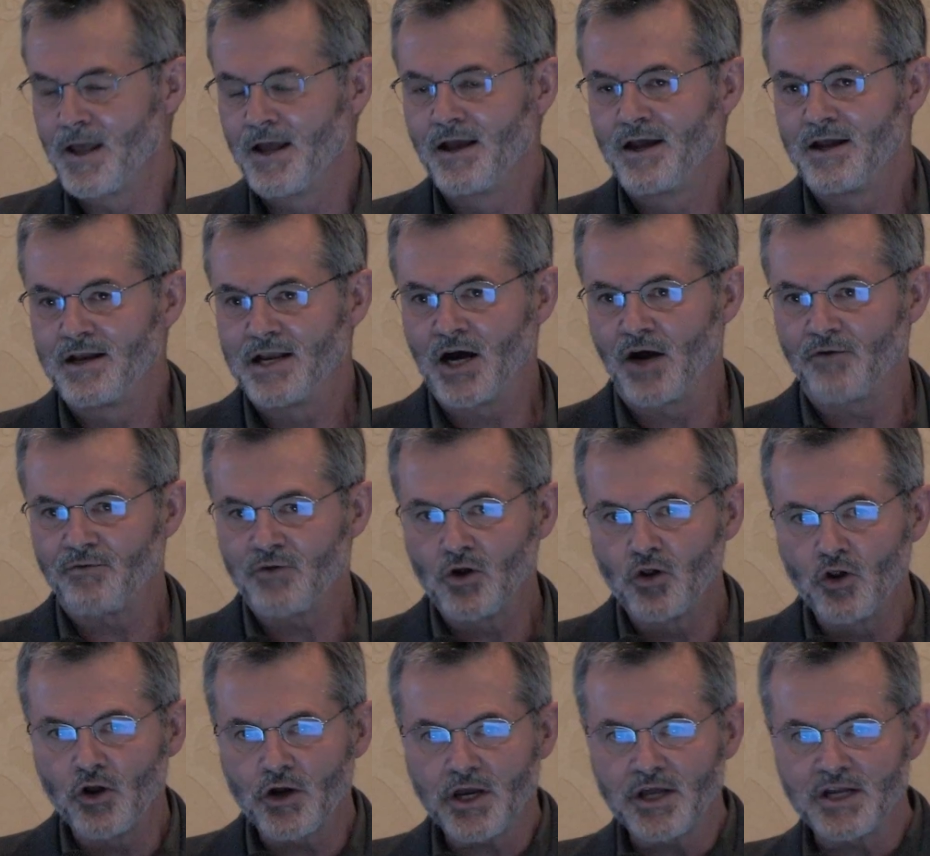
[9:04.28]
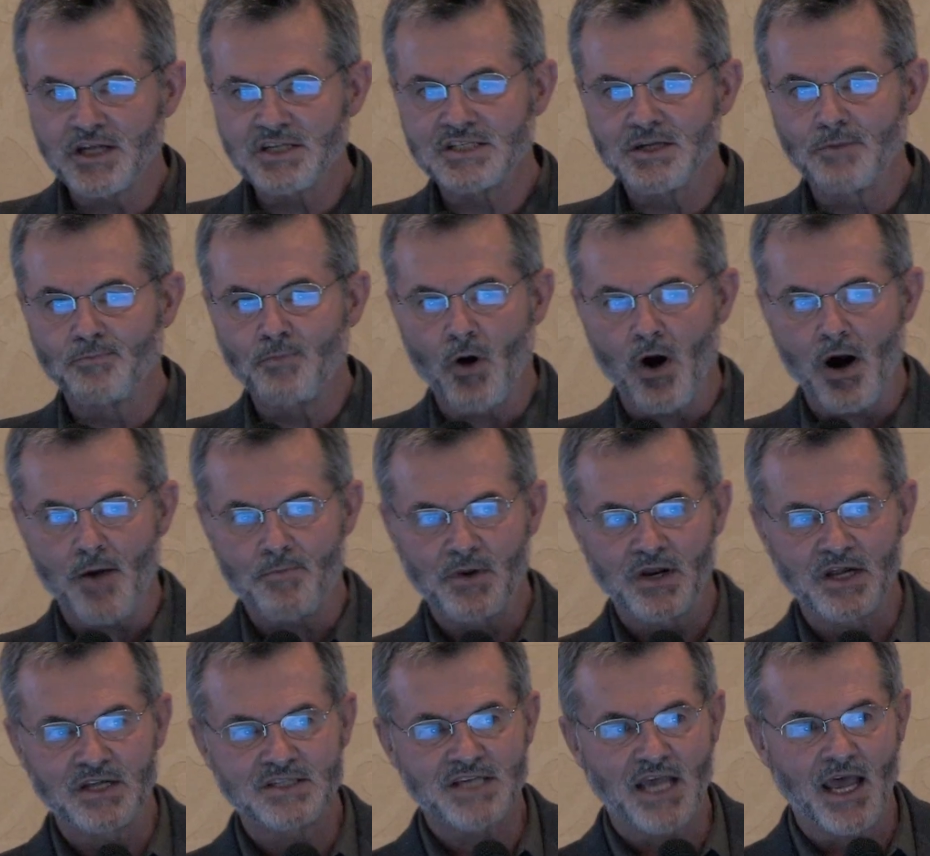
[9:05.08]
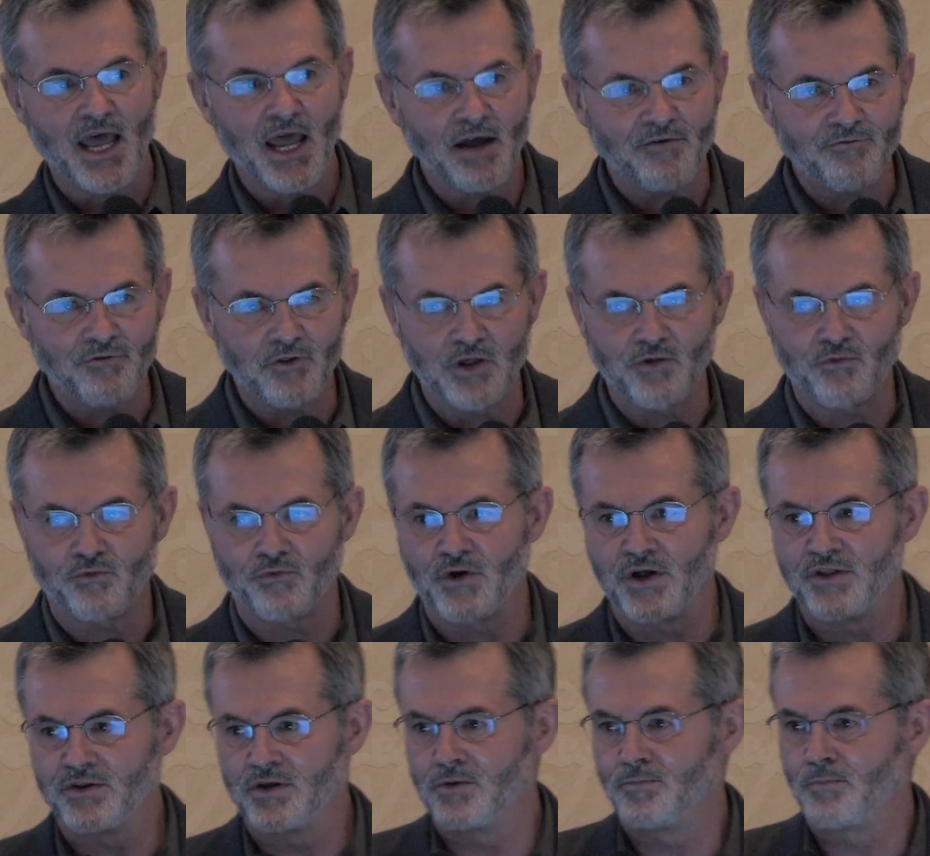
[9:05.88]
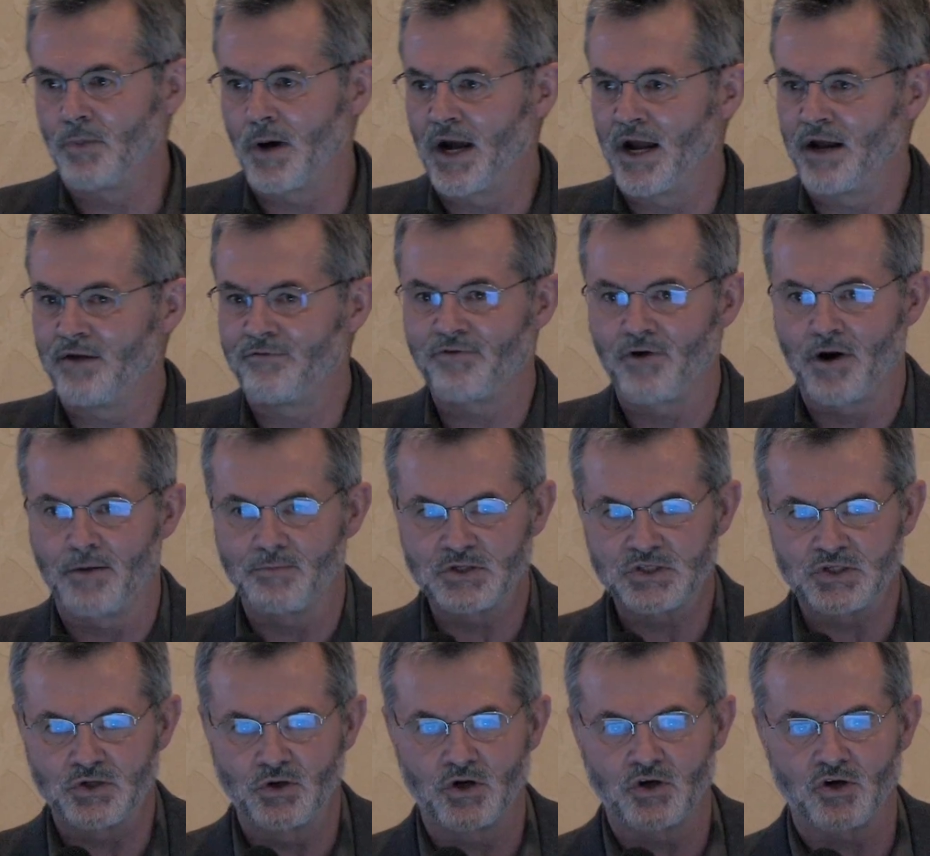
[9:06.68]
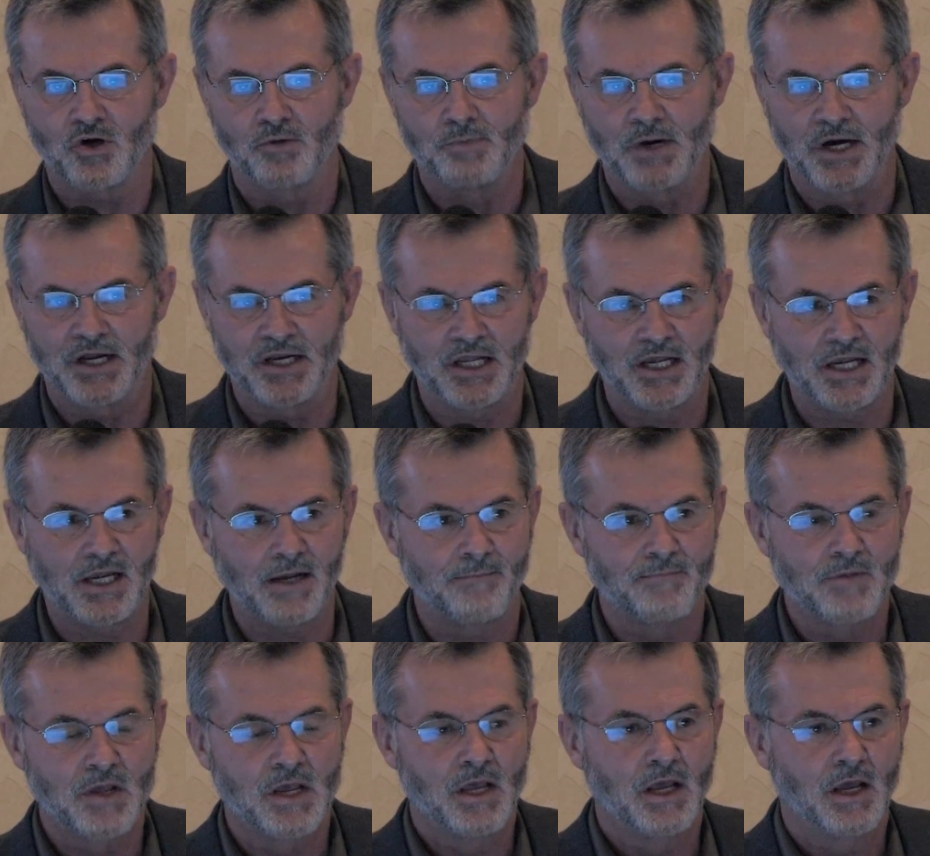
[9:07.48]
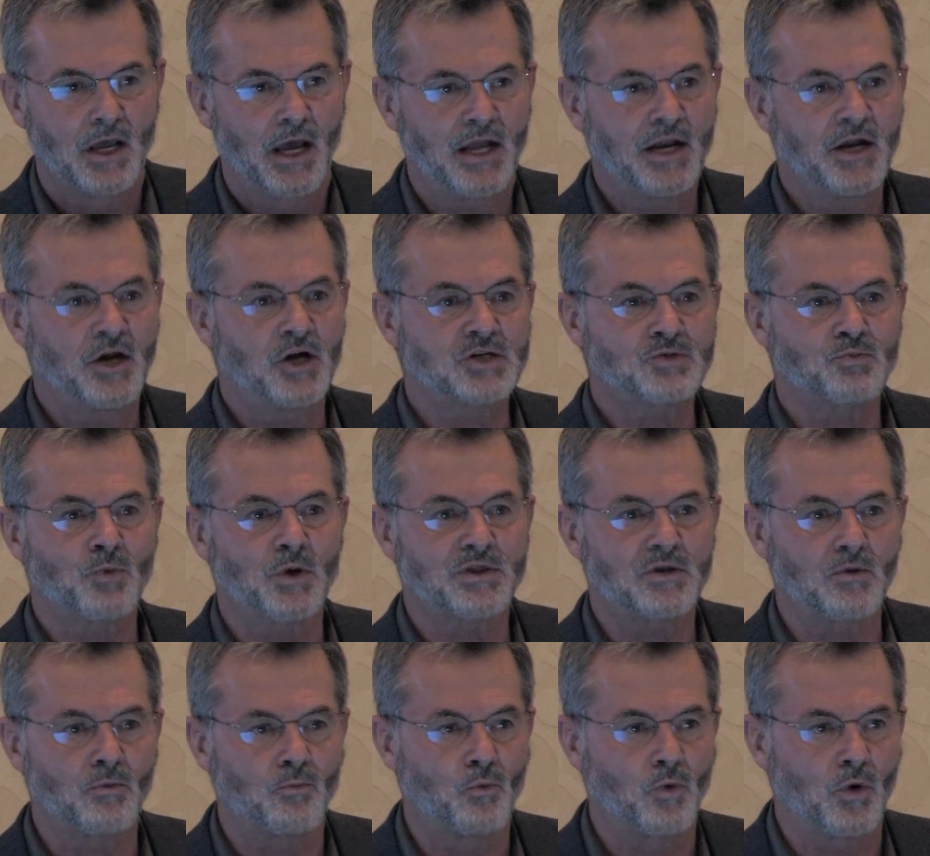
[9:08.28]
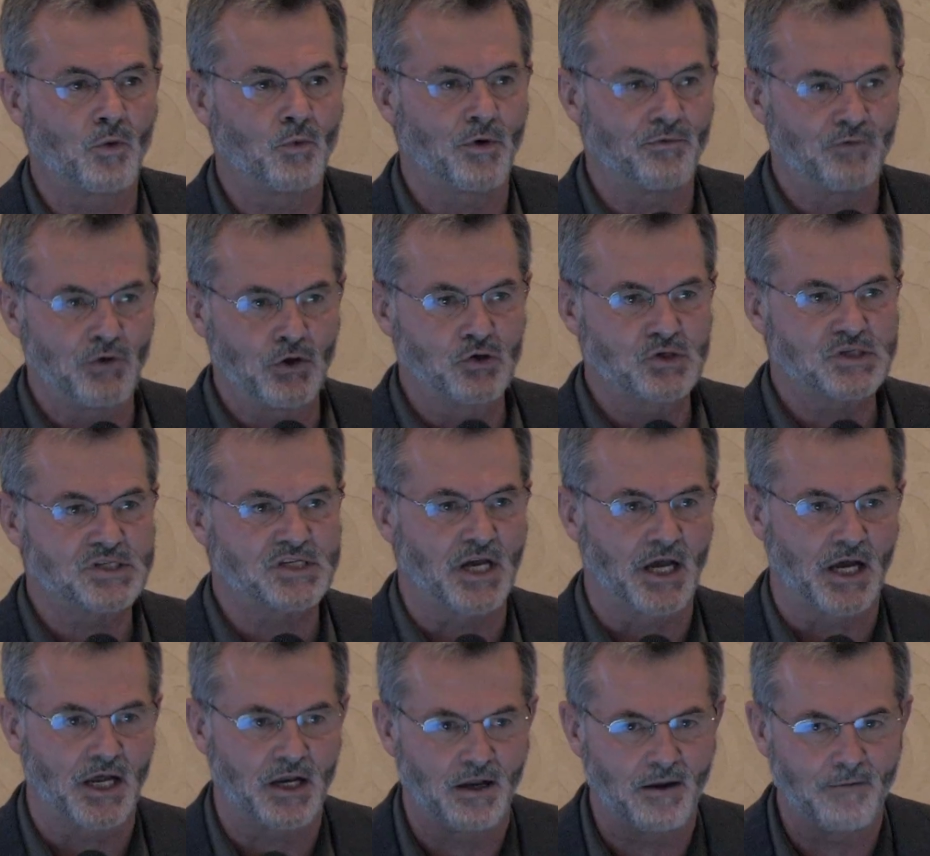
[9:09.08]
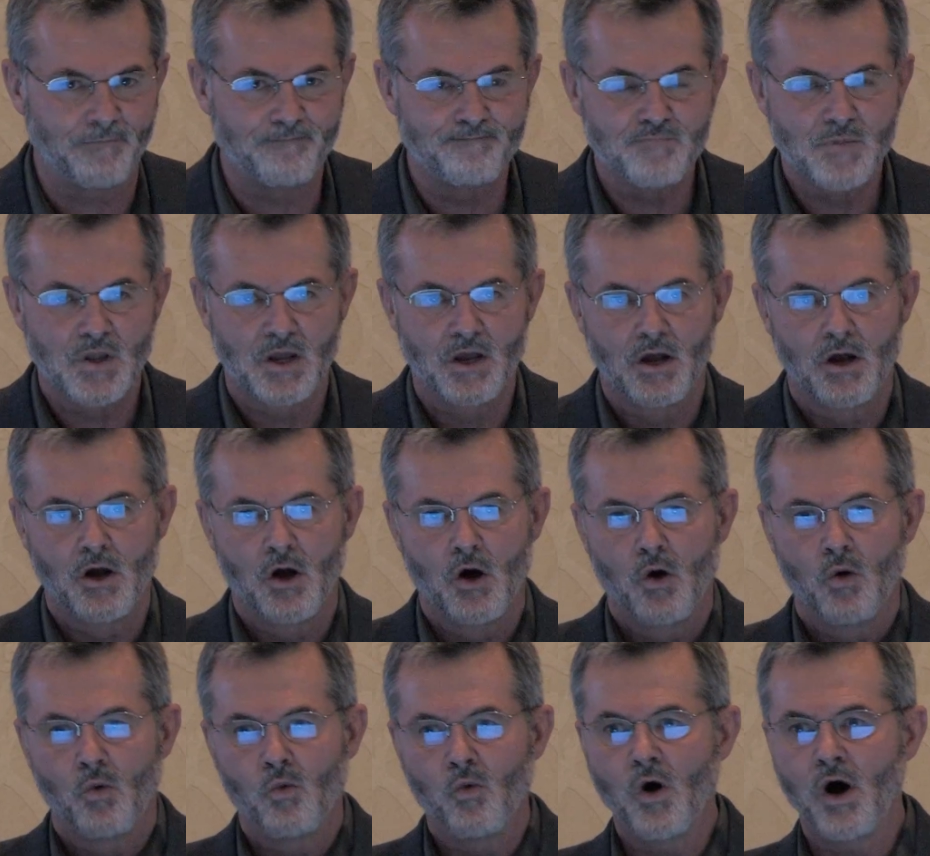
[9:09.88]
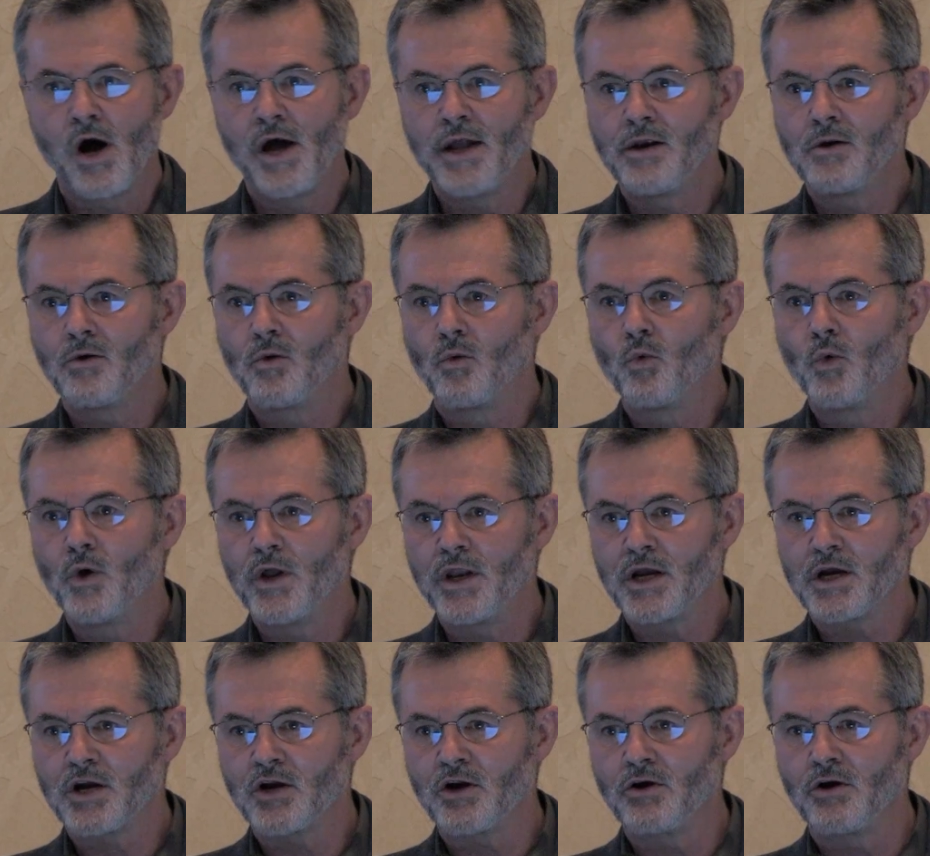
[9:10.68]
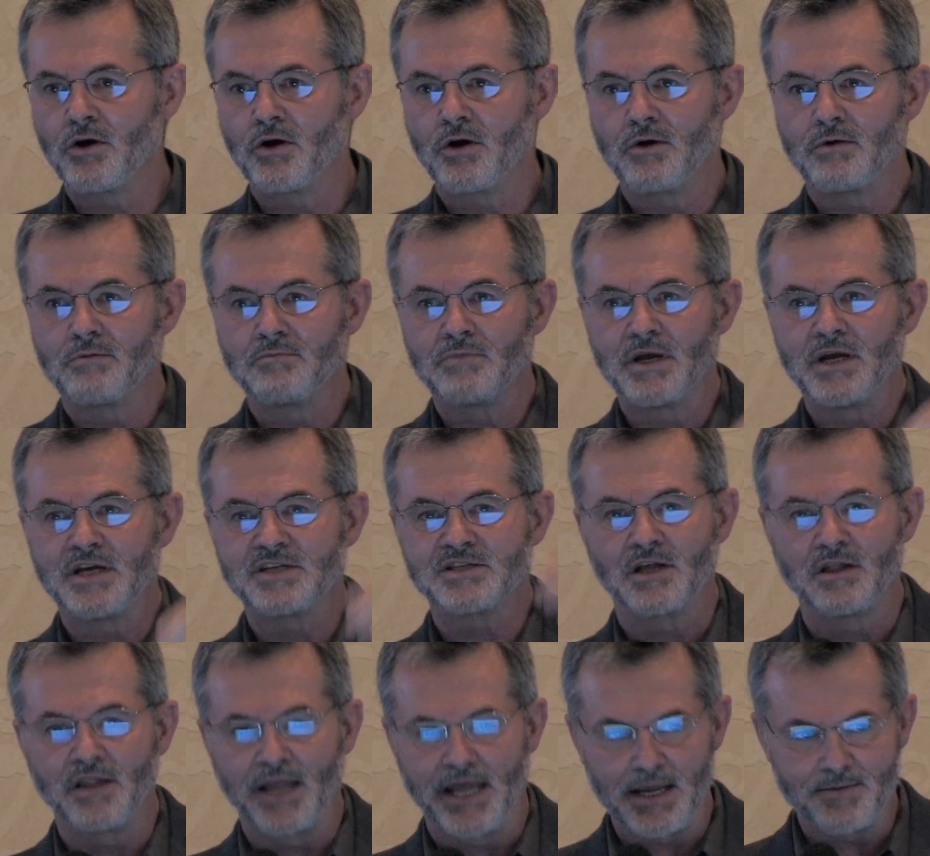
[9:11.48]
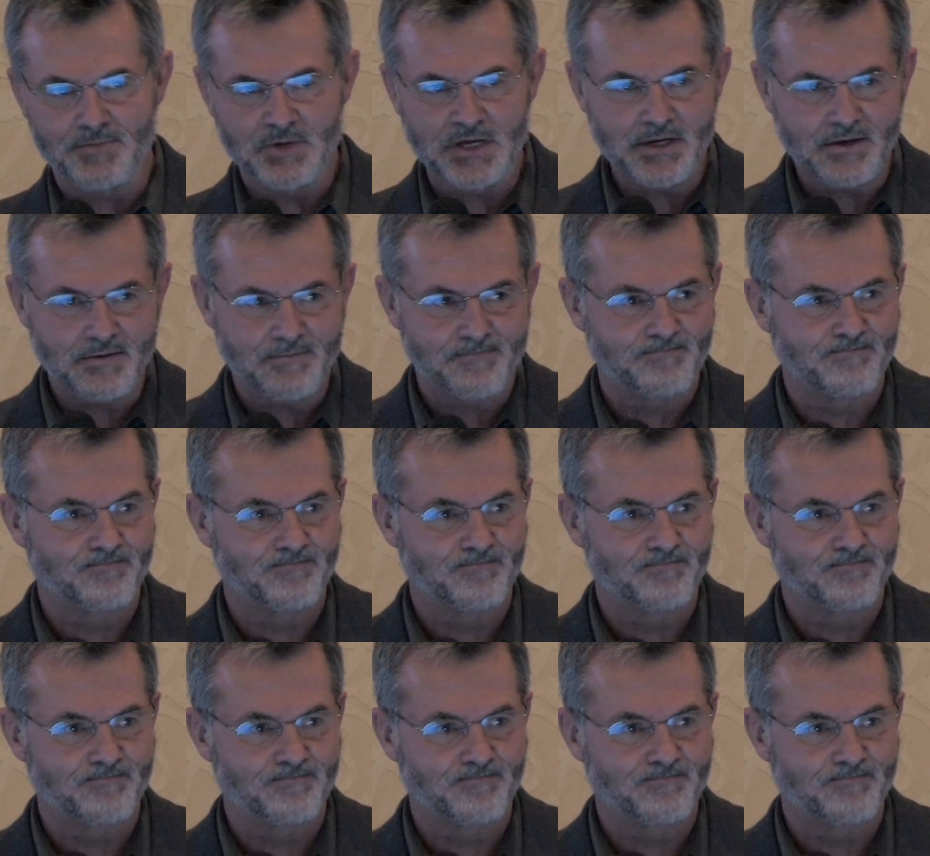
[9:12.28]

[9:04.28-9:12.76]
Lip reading: Now, if you look at his department, it's heavily funded by pharmaceutical money. And here's what the review said. 1, Whitaker is a layman.